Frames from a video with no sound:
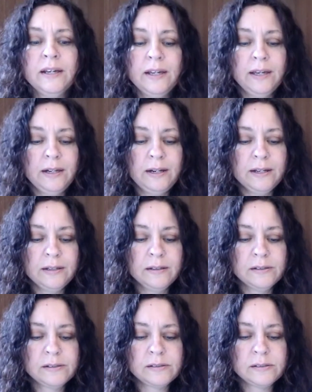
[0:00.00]
It
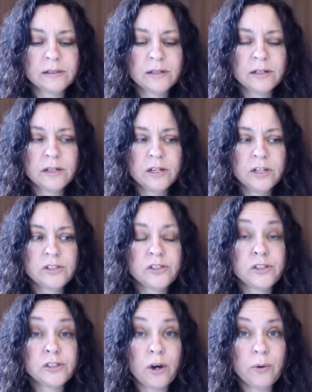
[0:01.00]
is
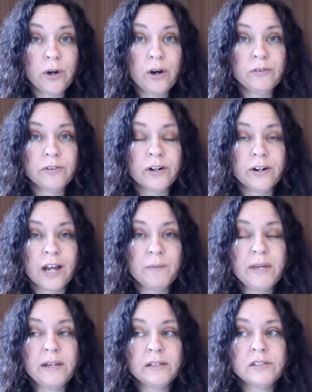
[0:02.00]
so covert. I
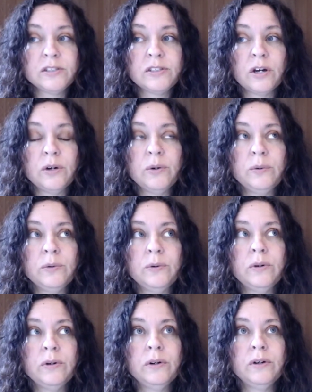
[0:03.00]
mean, it's so
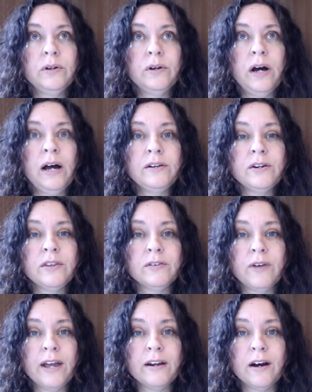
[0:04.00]
under the
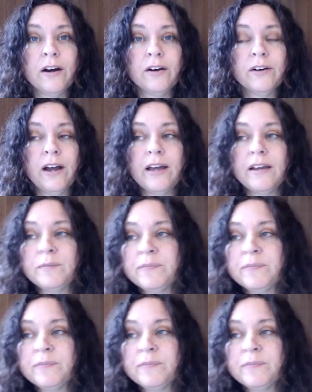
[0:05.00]
radar, right?